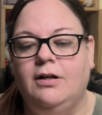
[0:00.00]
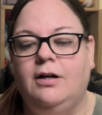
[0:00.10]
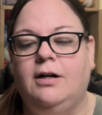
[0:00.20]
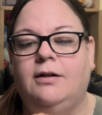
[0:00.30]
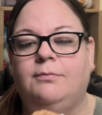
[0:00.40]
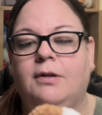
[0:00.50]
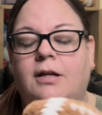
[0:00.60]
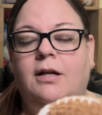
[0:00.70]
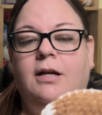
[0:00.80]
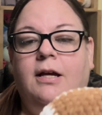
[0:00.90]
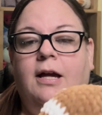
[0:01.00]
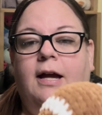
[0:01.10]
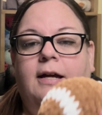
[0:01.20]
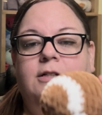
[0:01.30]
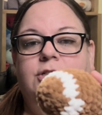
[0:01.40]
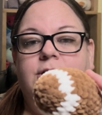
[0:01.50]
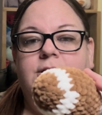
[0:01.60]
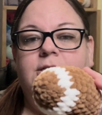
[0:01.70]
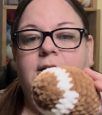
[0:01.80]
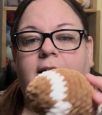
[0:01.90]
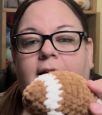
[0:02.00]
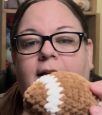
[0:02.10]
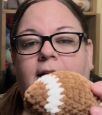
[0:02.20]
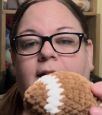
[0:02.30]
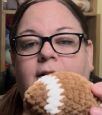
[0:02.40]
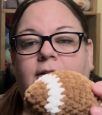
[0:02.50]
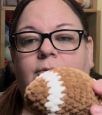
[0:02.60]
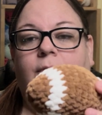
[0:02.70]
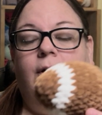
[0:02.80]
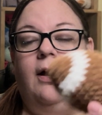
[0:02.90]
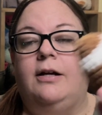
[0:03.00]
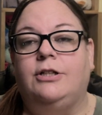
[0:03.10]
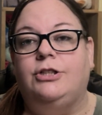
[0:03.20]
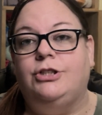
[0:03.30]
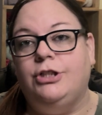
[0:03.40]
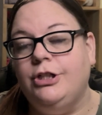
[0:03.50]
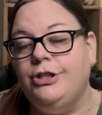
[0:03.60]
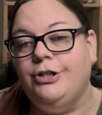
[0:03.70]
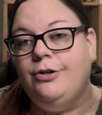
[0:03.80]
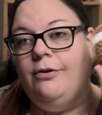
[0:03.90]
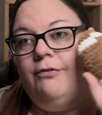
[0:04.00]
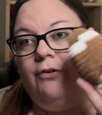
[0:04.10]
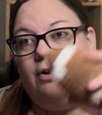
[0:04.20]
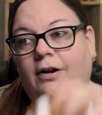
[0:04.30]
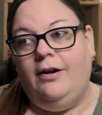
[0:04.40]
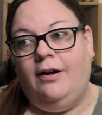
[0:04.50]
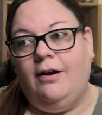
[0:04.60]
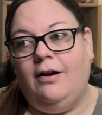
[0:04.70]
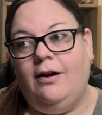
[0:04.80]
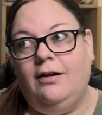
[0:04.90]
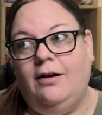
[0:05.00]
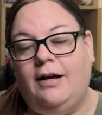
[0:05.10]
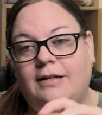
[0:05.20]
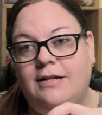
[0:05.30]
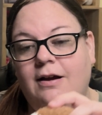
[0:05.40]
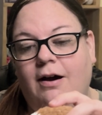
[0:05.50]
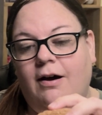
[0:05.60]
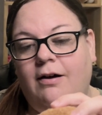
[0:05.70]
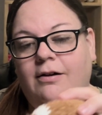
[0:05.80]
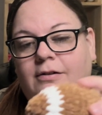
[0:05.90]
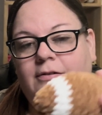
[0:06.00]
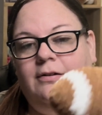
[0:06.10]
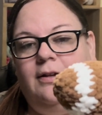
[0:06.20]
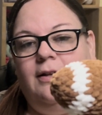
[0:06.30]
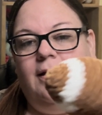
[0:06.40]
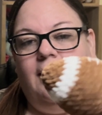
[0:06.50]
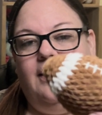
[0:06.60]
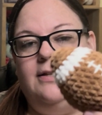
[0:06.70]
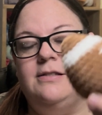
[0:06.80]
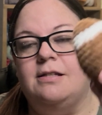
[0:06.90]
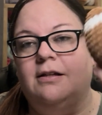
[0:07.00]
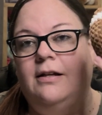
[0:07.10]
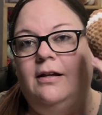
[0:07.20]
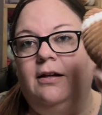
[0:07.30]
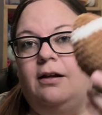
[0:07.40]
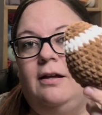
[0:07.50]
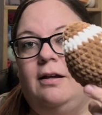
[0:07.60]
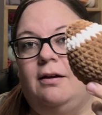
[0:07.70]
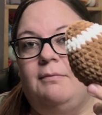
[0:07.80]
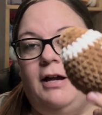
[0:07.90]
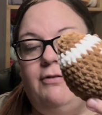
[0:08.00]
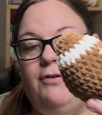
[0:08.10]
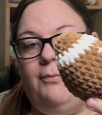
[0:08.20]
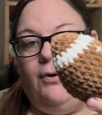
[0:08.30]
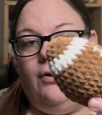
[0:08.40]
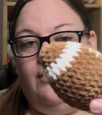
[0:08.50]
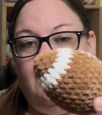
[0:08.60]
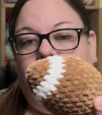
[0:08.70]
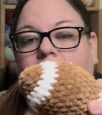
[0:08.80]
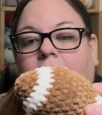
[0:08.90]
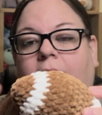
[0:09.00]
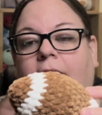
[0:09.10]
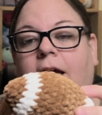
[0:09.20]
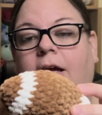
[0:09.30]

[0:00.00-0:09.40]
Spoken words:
Um, and she said what I should do for an idea is make a football and